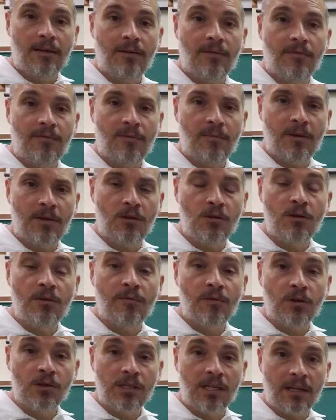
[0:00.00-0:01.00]
from a
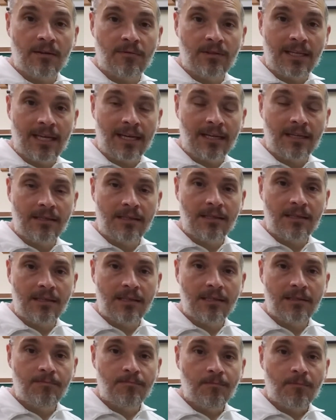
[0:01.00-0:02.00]
University of
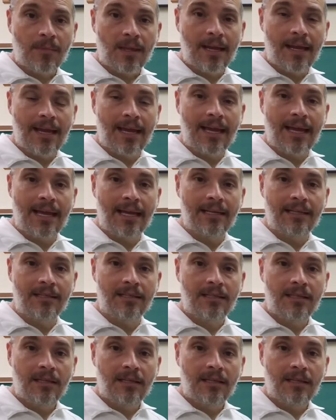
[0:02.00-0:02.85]
Texas, and